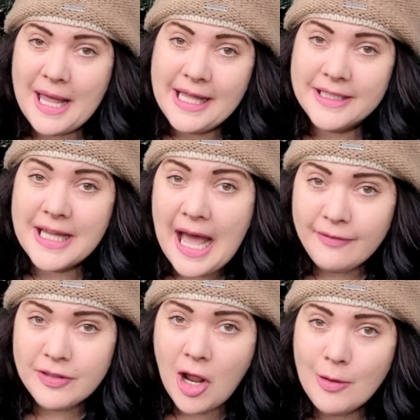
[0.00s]
an
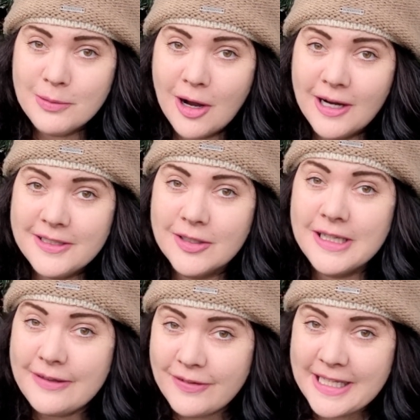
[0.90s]
avid home gardener
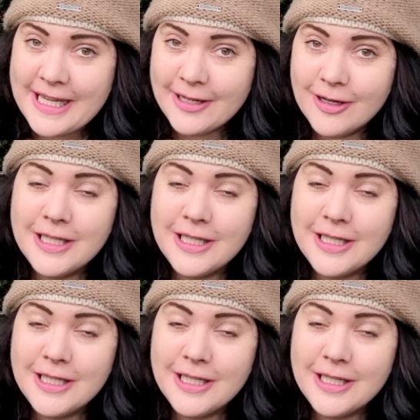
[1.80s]
living here